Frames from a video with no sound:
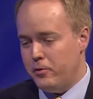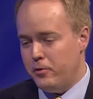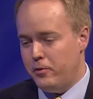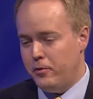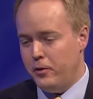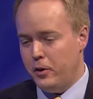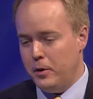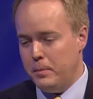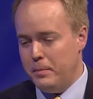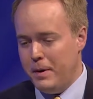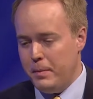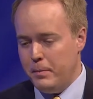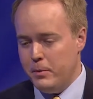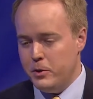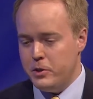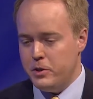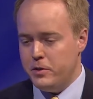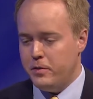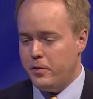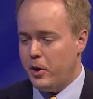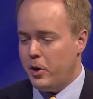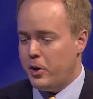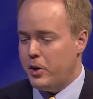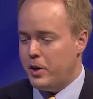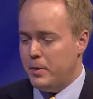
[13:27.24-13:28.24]
For members
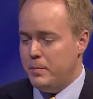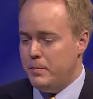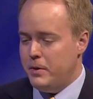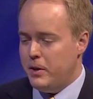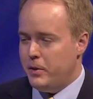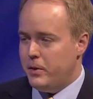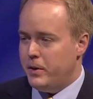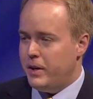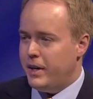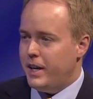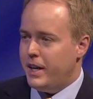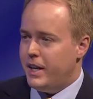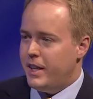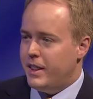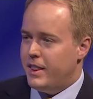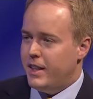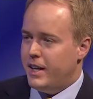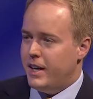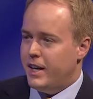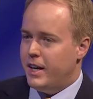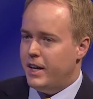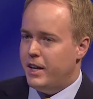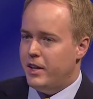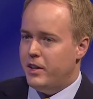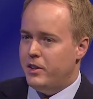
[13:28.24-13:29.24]
of our community
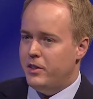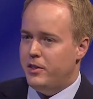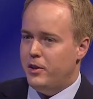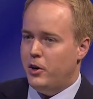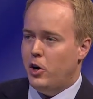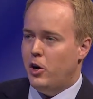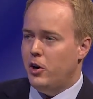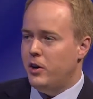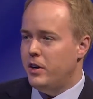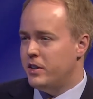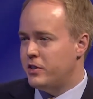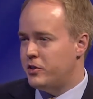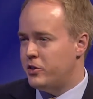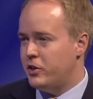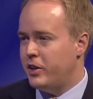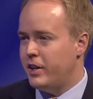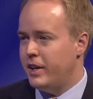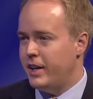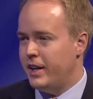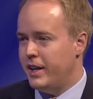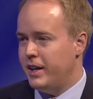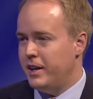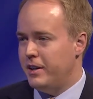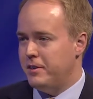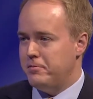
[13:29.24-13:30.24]
that aren't
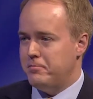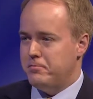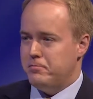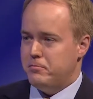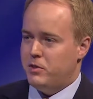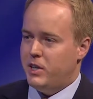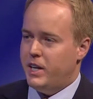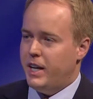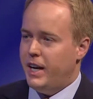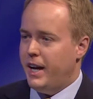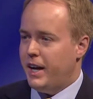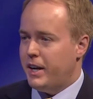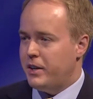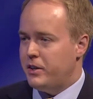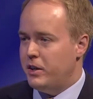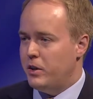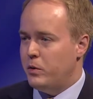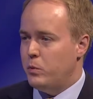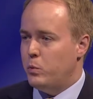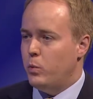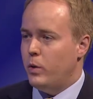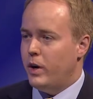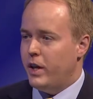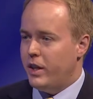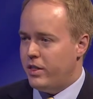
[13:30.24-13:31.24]
necessarily
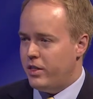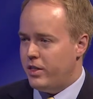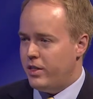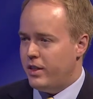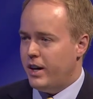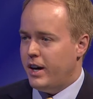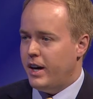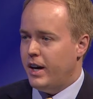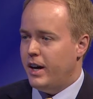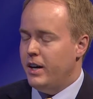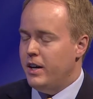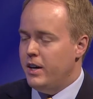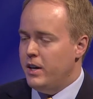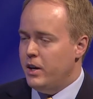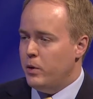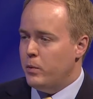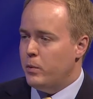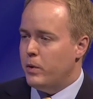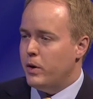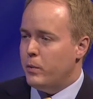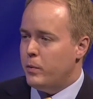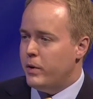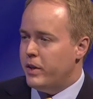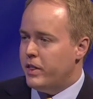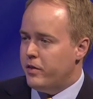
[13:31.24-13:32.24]
connected with a
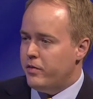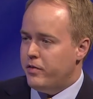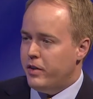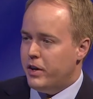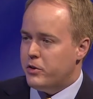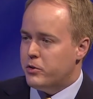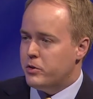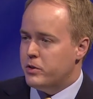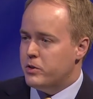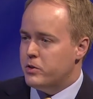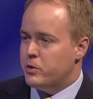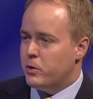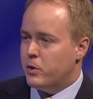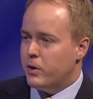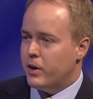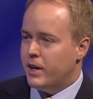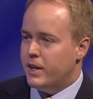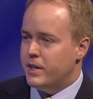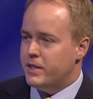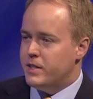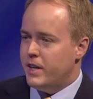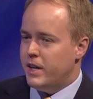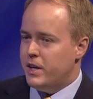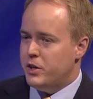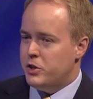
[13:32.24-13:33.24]
veterans
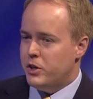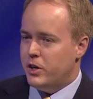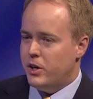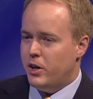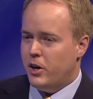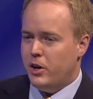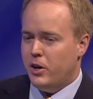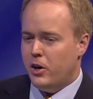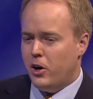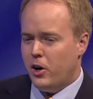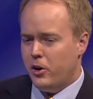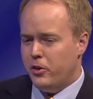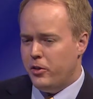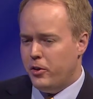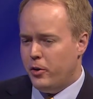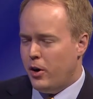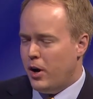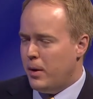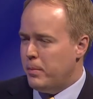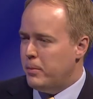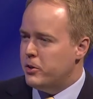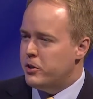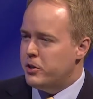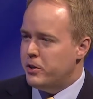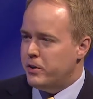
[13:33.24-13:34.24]
organization, are there
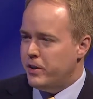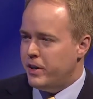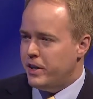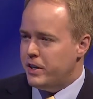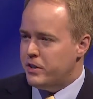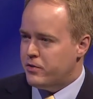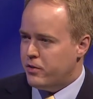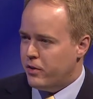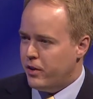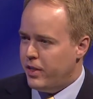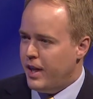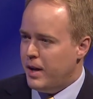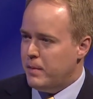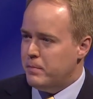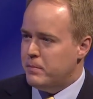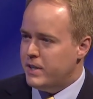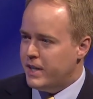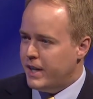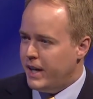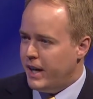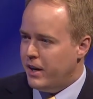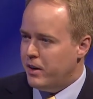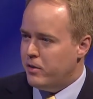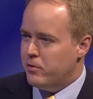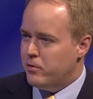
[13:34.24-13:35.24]
opportunities for them
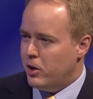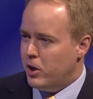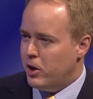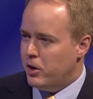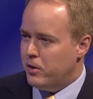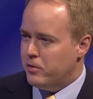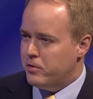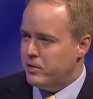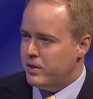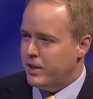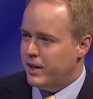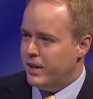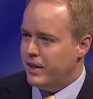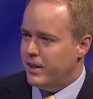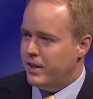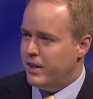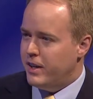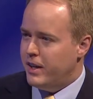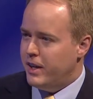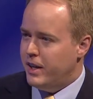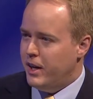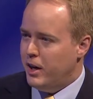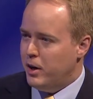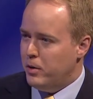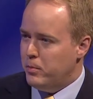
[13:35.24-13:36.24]
to get involved and
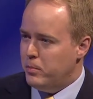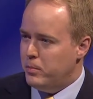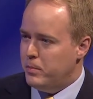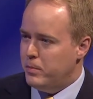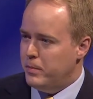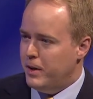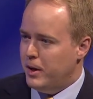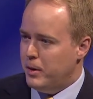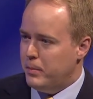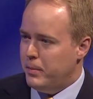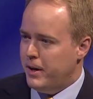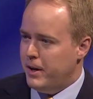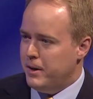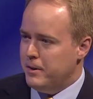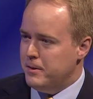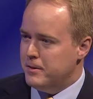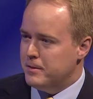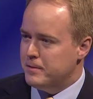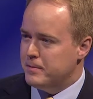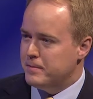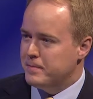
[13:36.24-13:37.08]
help out?